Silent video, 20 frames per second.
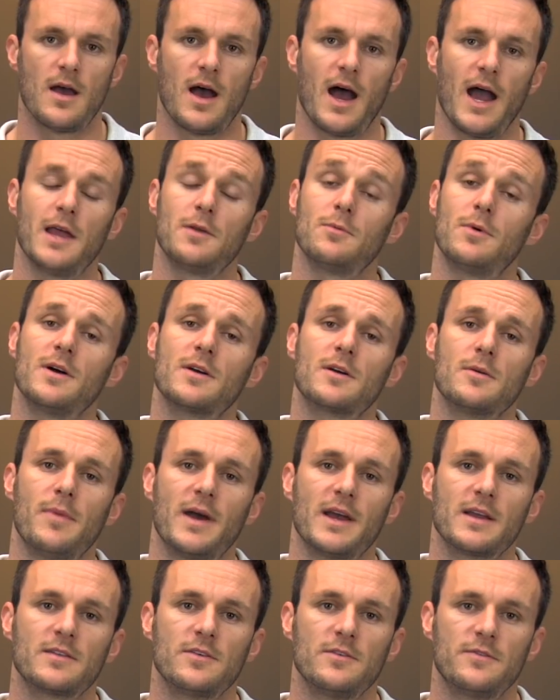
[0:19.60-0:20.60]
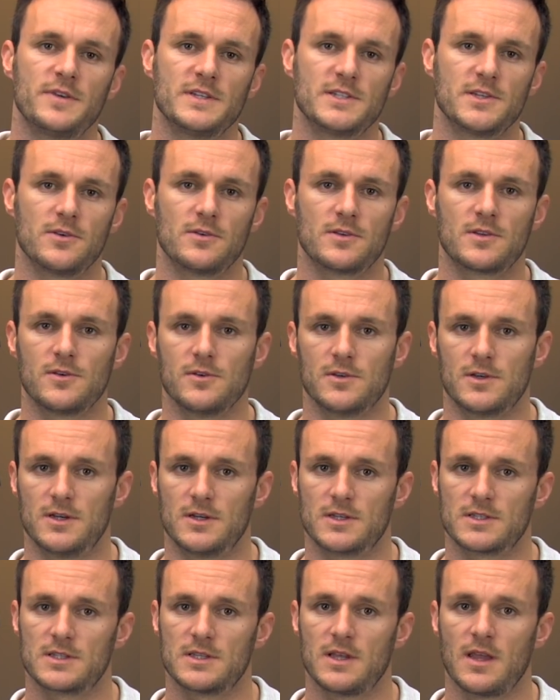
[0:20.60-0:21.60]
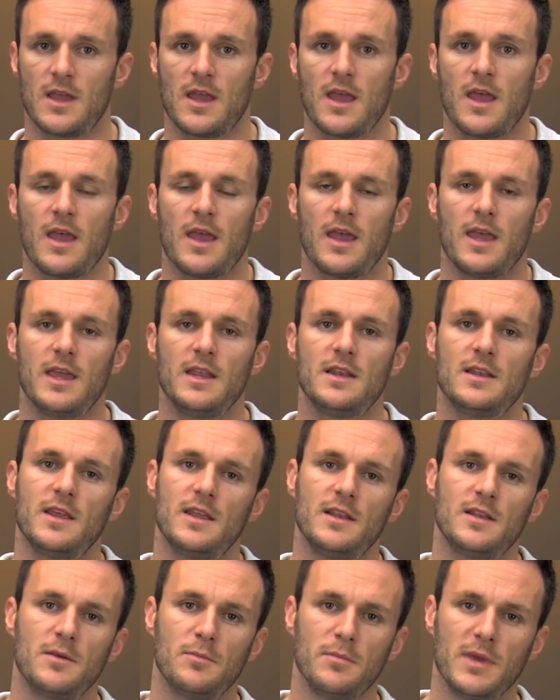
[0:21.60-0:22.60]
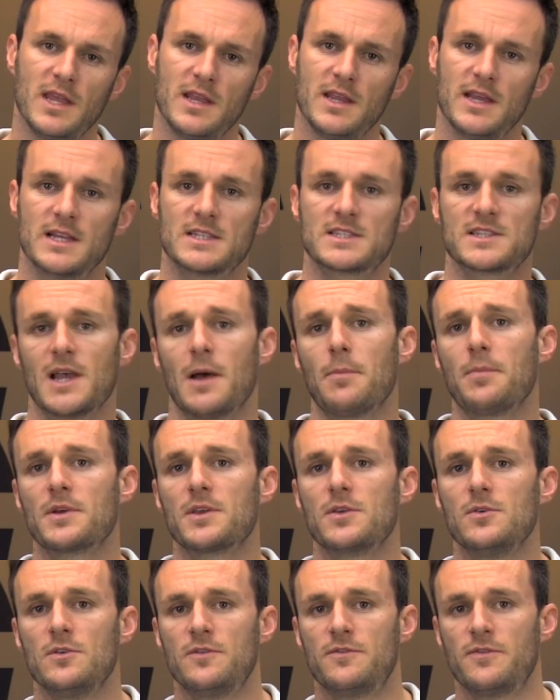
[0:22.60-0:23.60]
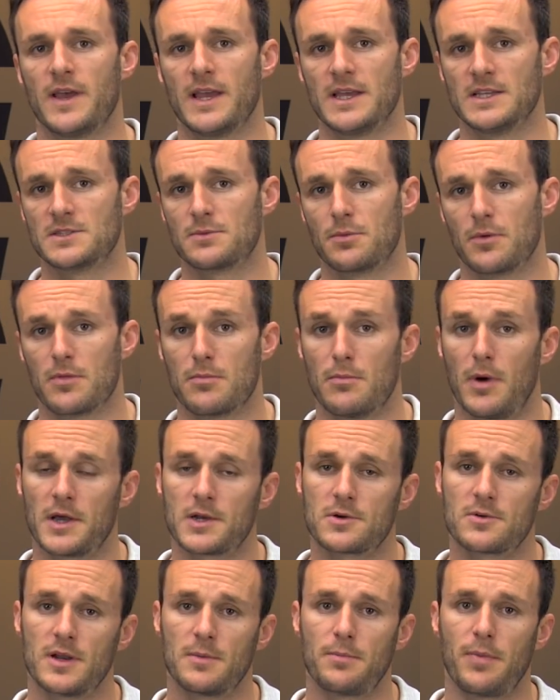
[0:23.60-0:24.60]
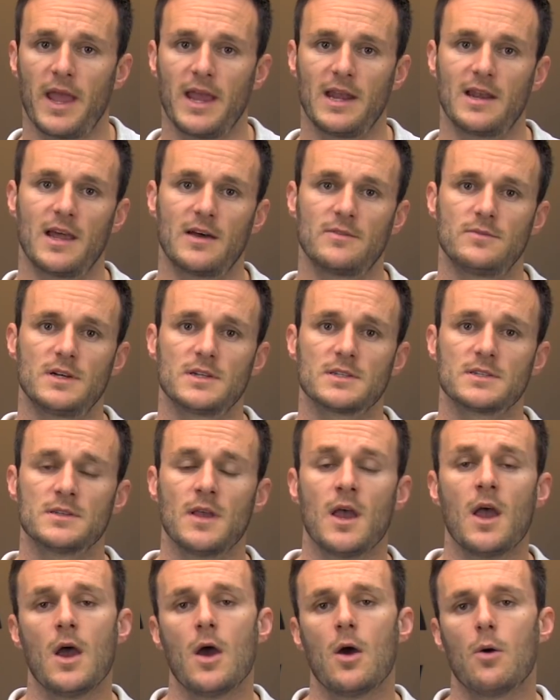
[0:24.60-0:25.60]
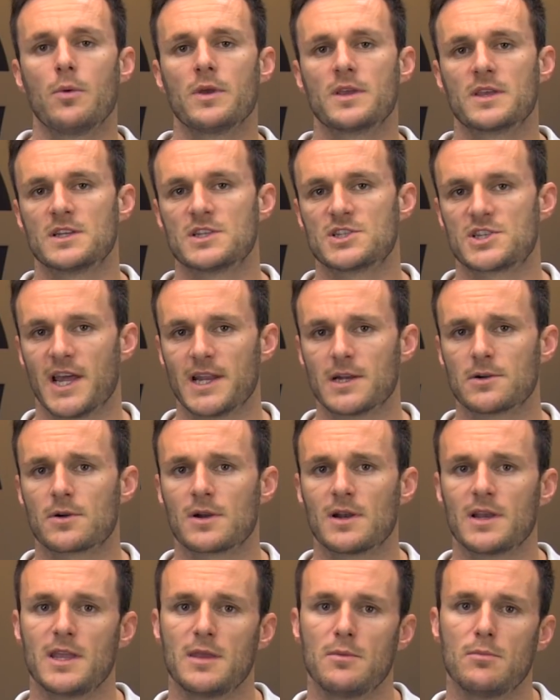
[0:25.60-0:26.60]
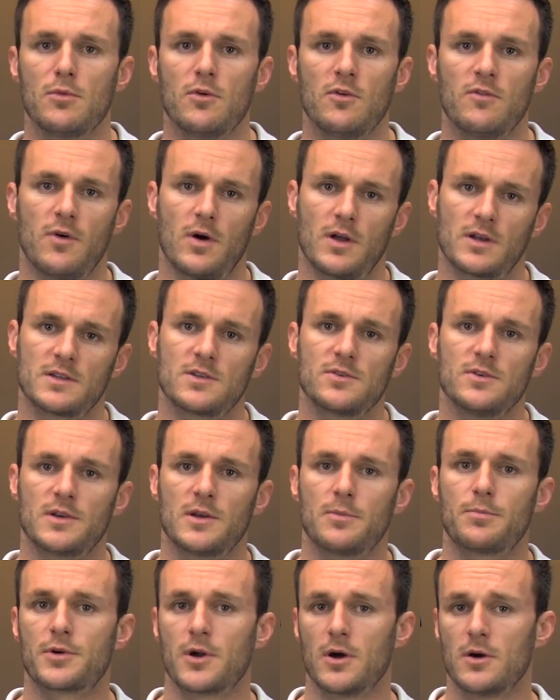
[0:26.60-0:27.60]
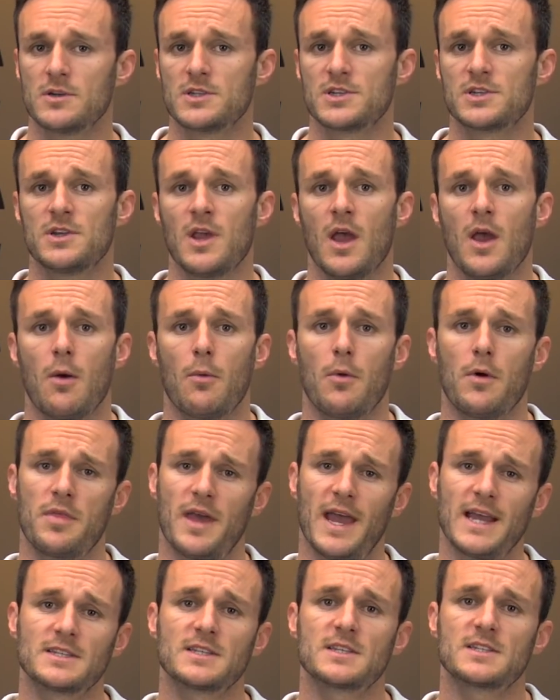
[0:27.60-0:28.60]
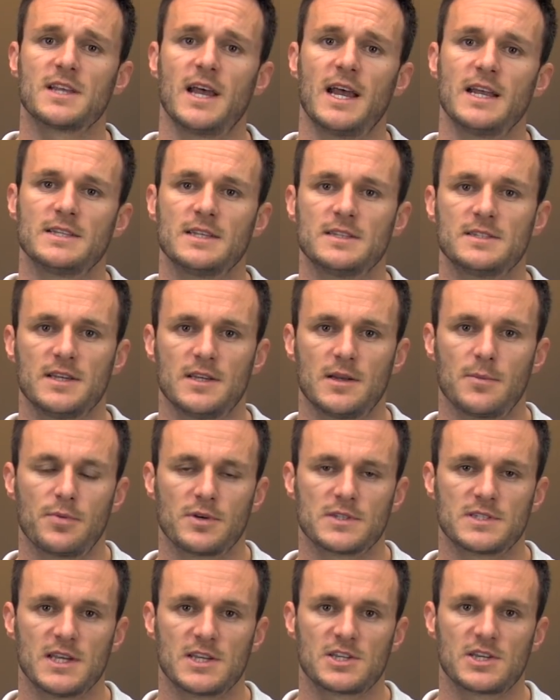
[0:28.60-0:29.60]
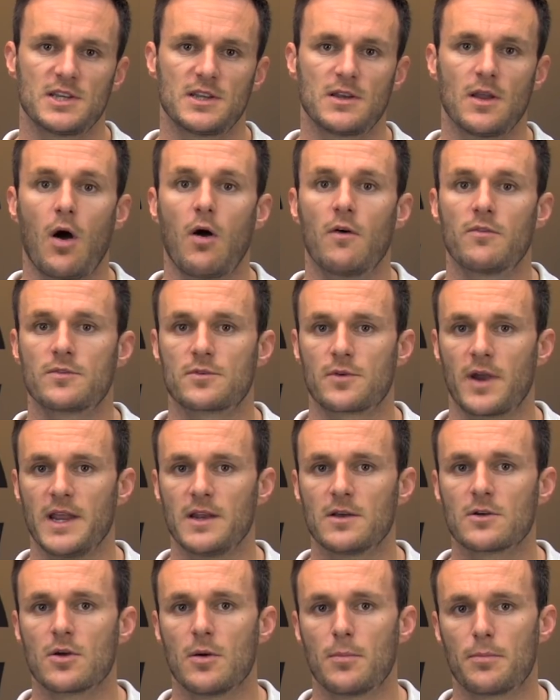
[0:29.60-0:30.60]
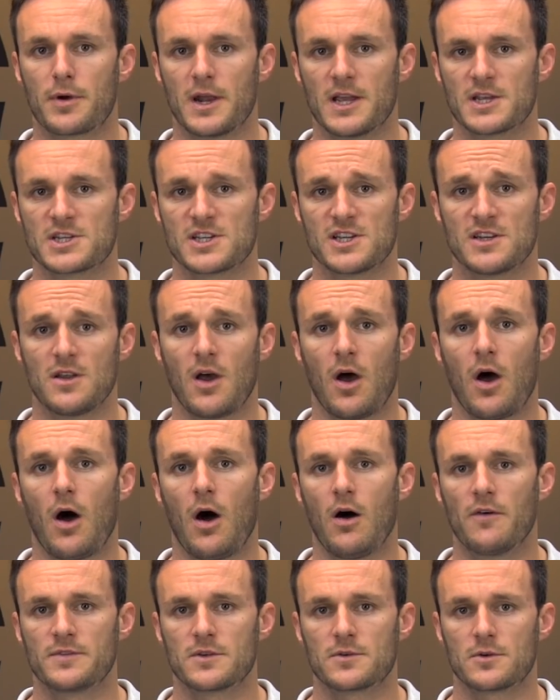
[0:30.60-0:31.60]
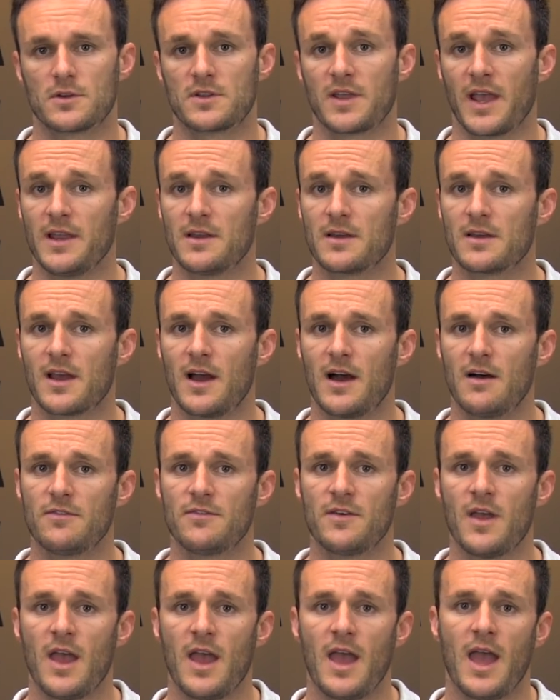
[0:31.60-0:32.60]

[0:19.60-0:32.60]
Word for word: Hi and welcome back to Physiotutors. In the intermediate subacute phase with moderate pain levels, we can generally move on to an approach with exercises in a position of greater compression of the rotator cuff